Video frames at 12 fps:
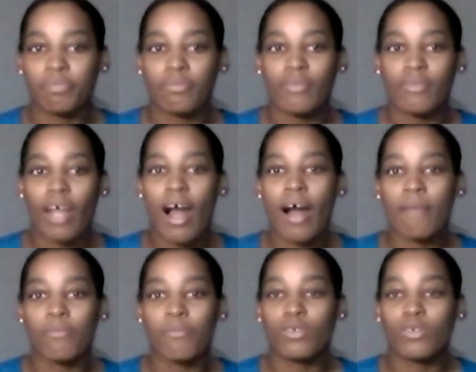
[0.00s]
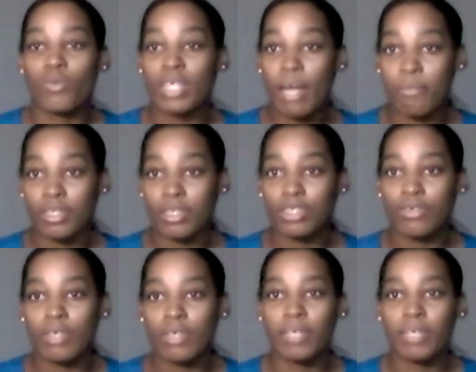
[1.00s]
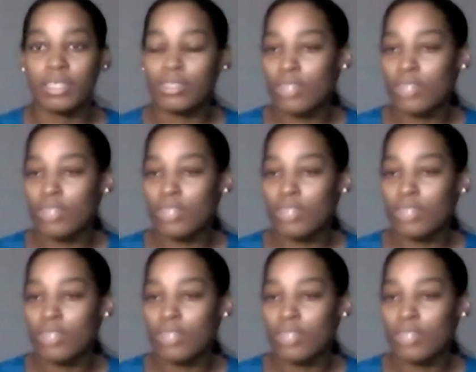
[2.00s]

So we'll administer it based